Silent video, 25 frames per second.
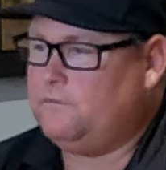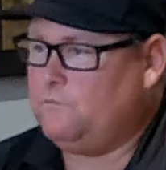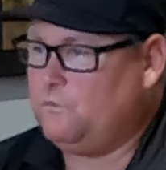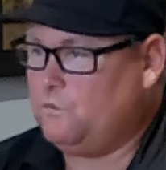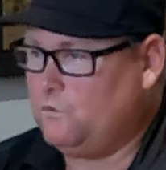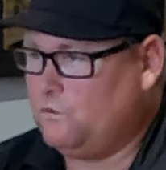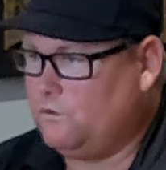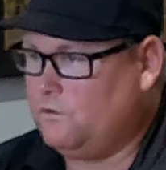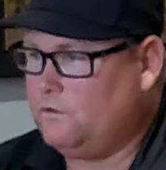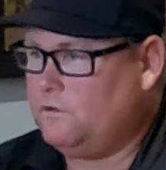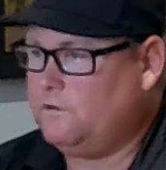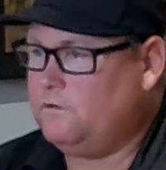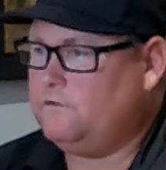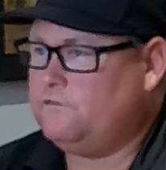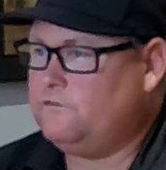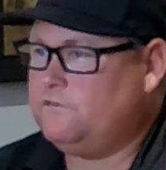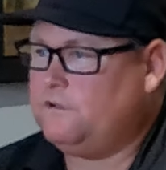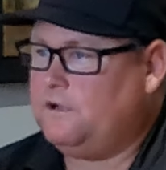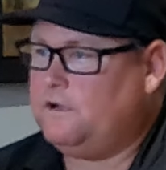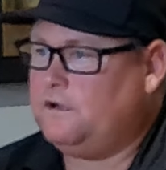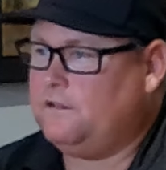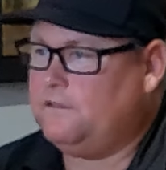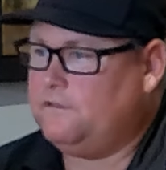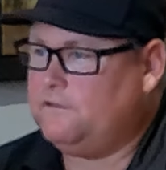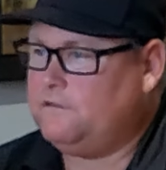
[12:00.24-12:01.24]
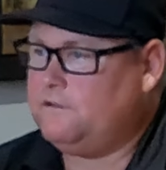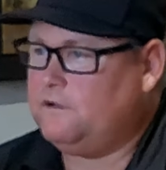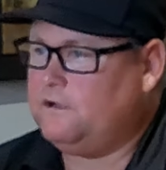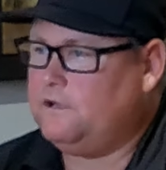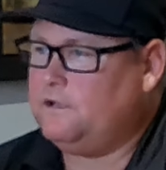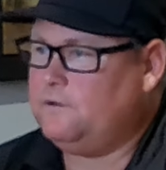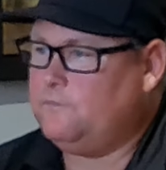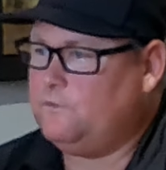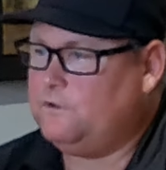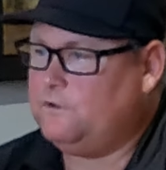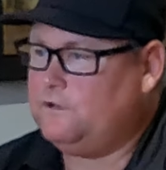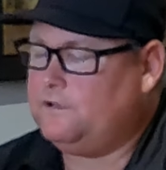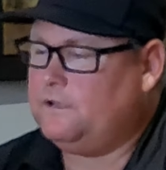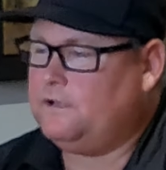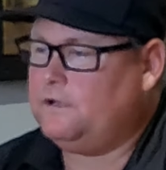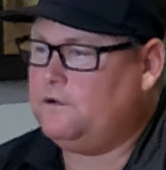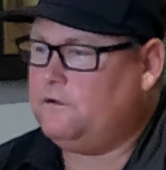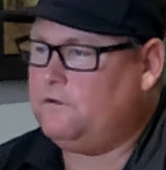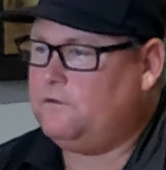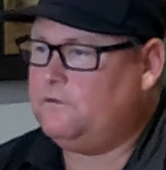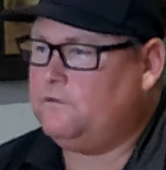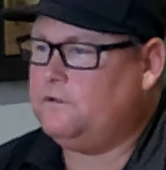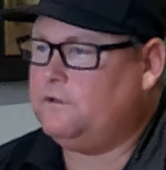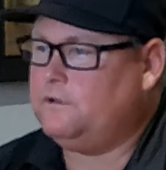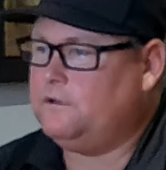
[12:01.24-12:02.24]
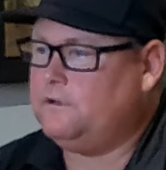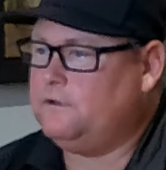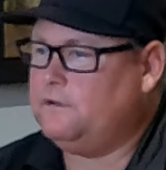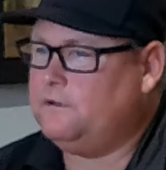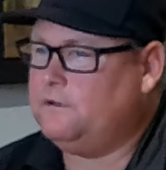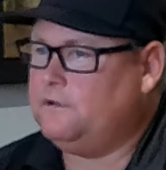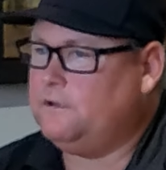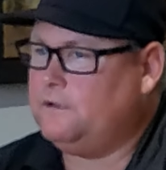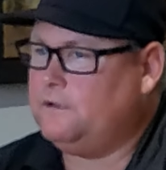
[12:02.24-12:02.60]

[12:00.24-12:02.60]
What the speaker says: and Warren Scott at the time went down, and